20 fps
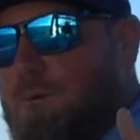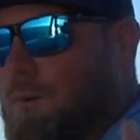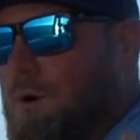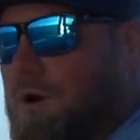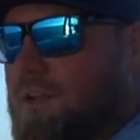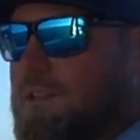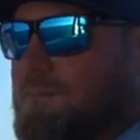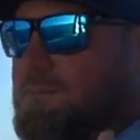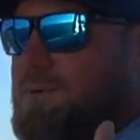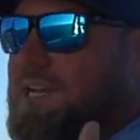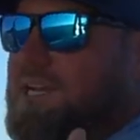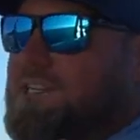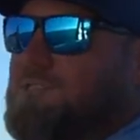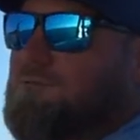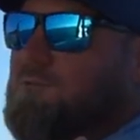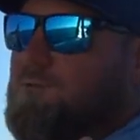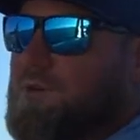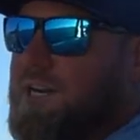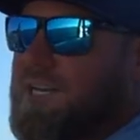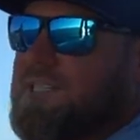One of the biggest
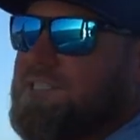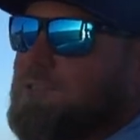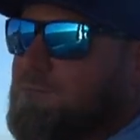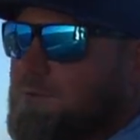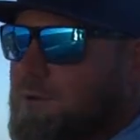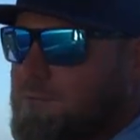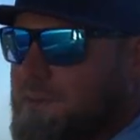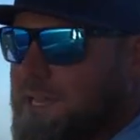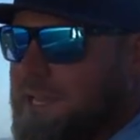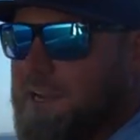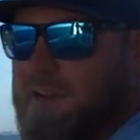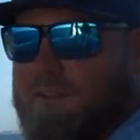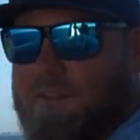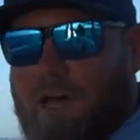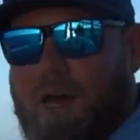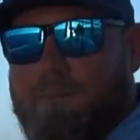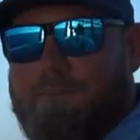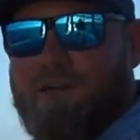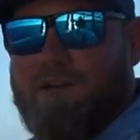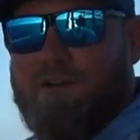risks with being on the
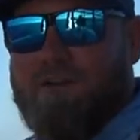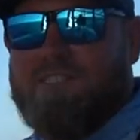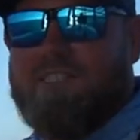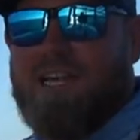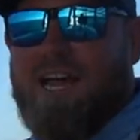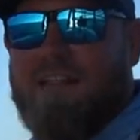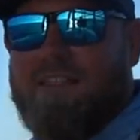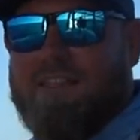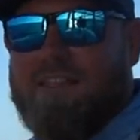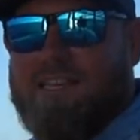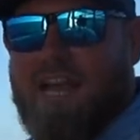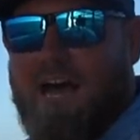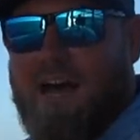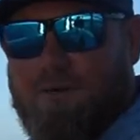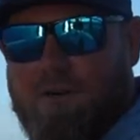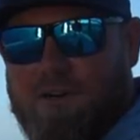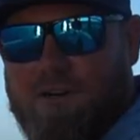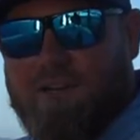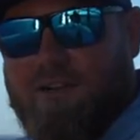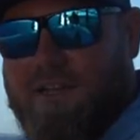upcurrent side of the
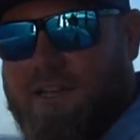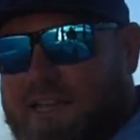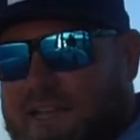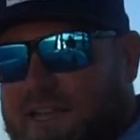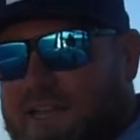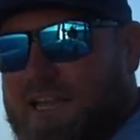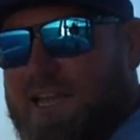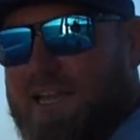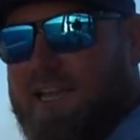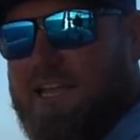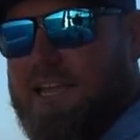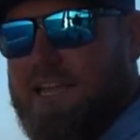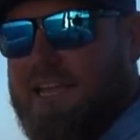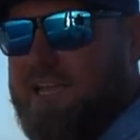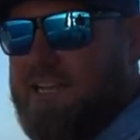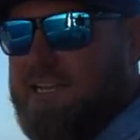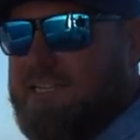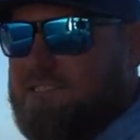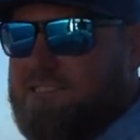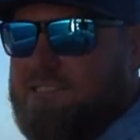tower
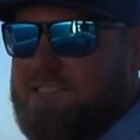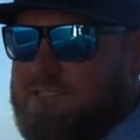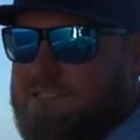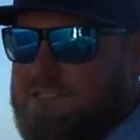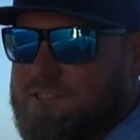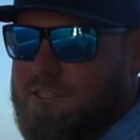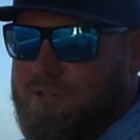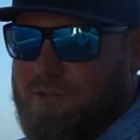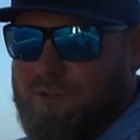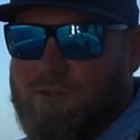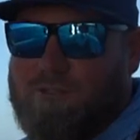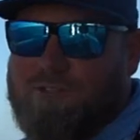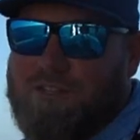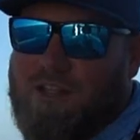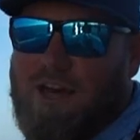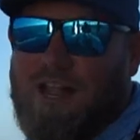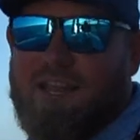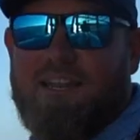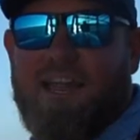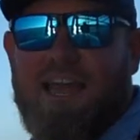is you lose a
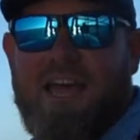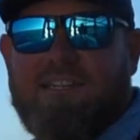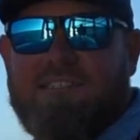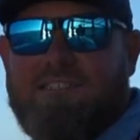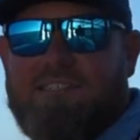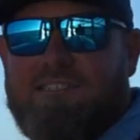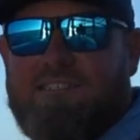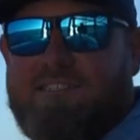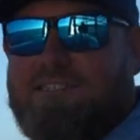lot of nets.